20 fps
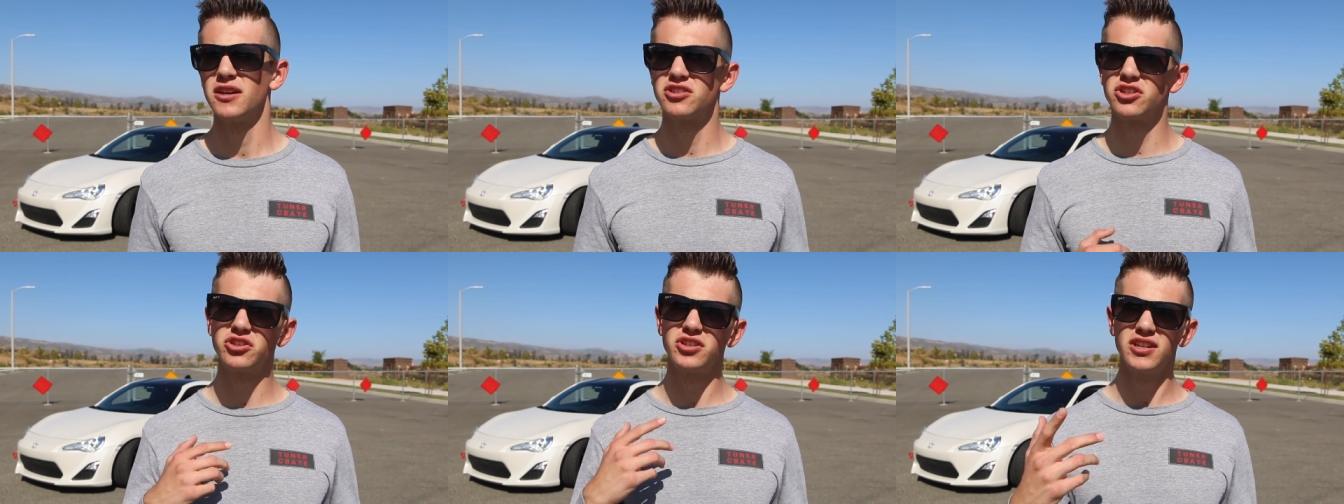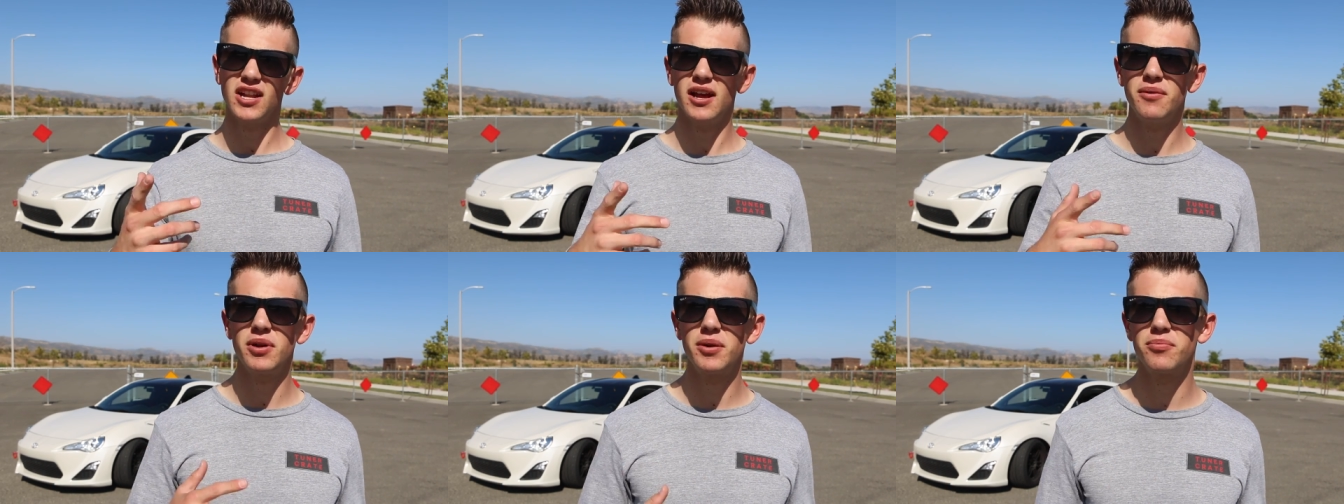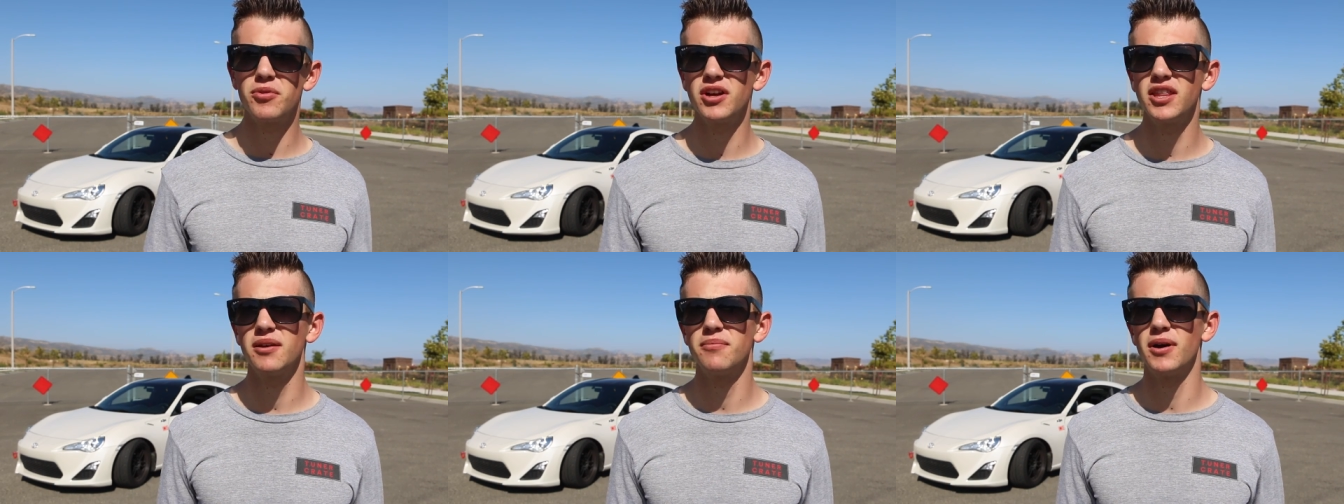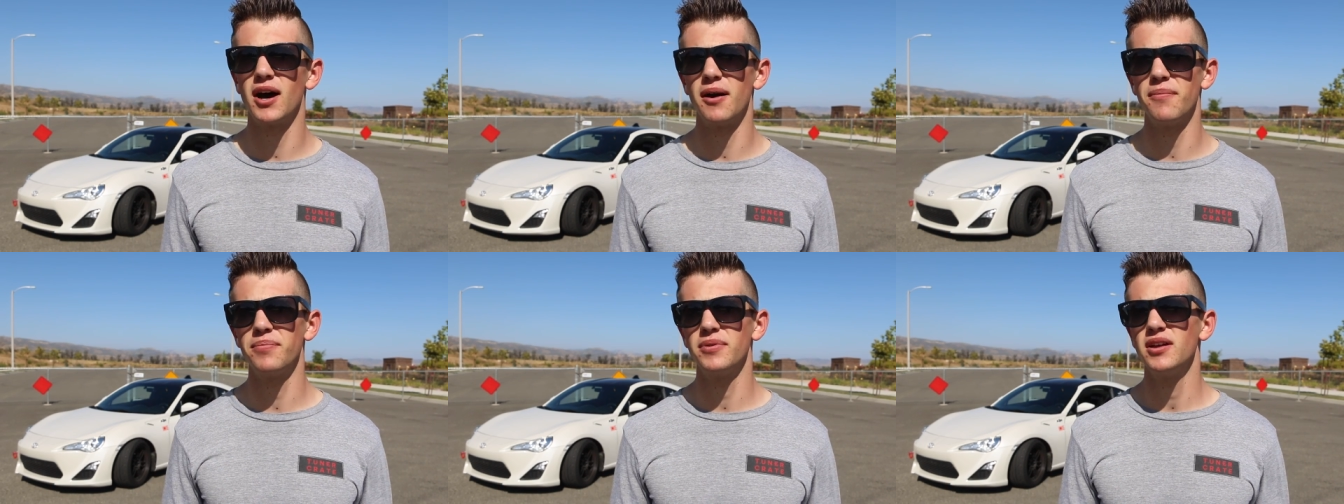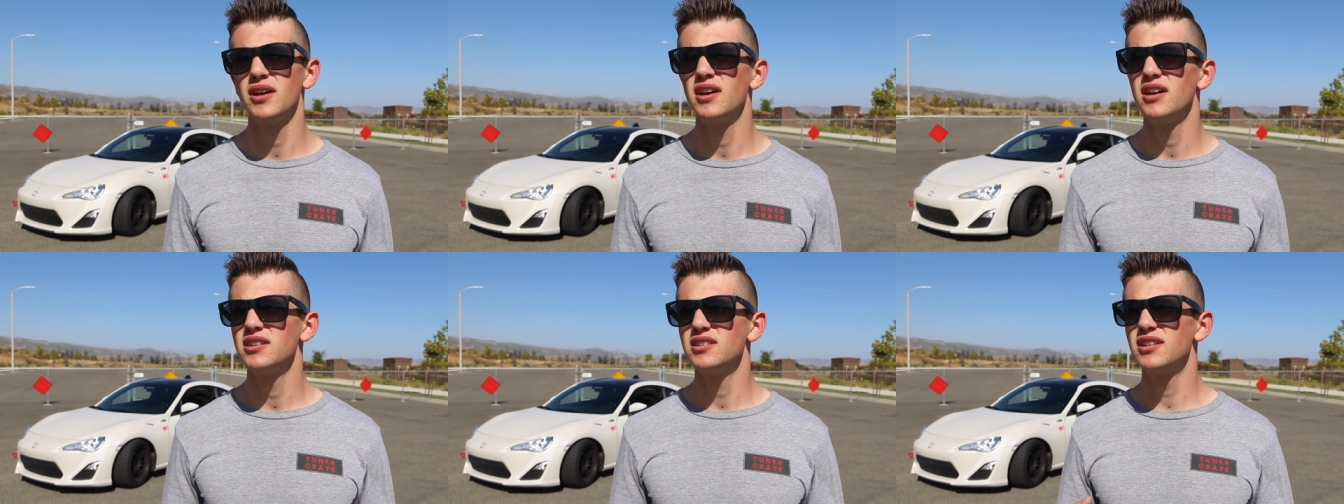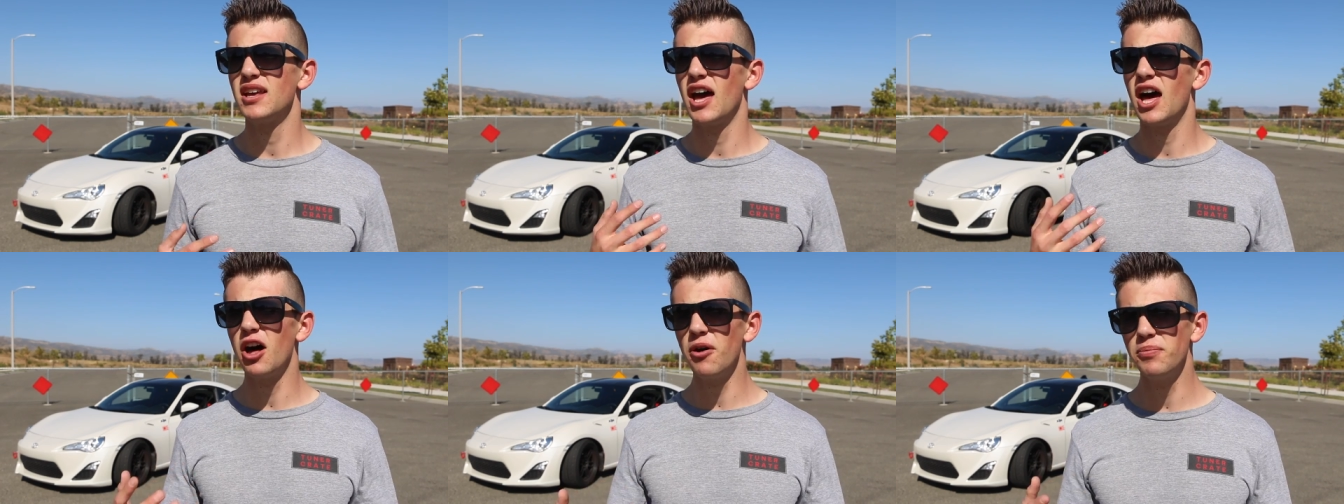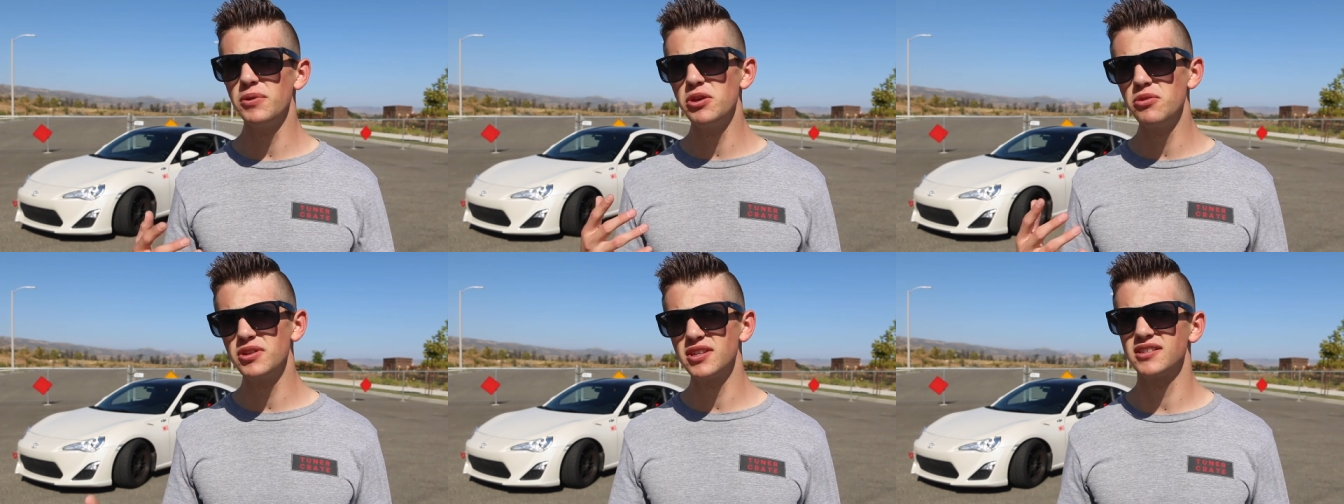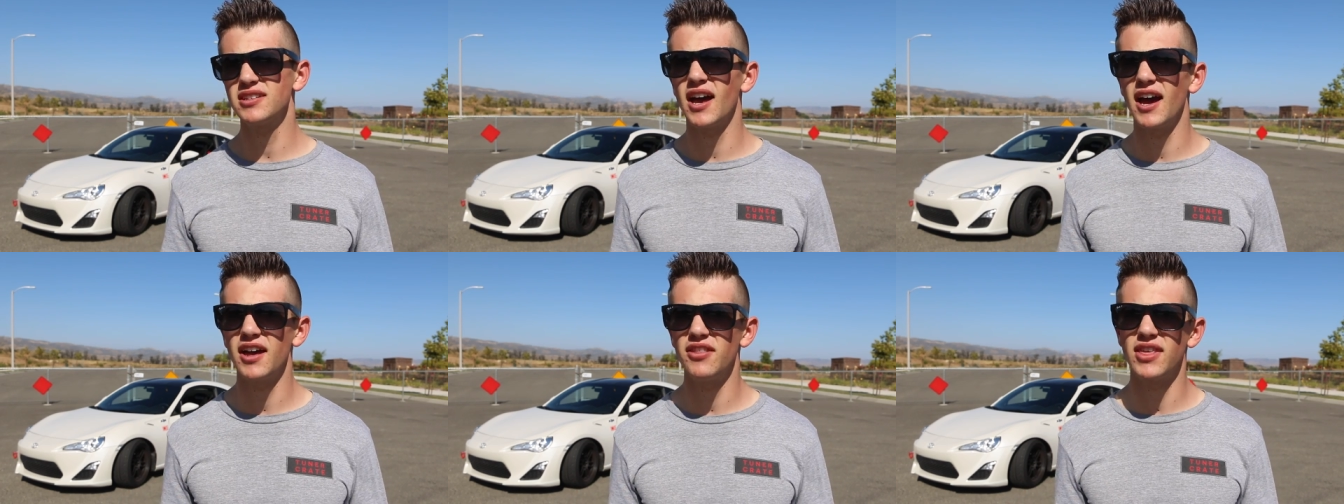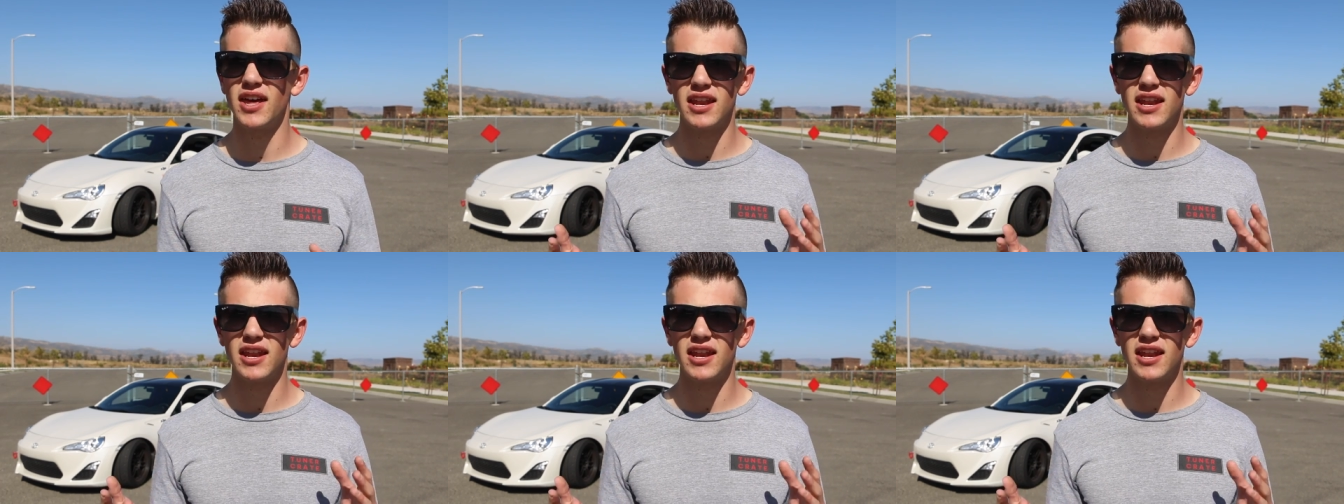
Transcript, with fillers: So today I'm gonna bring them up to help you decide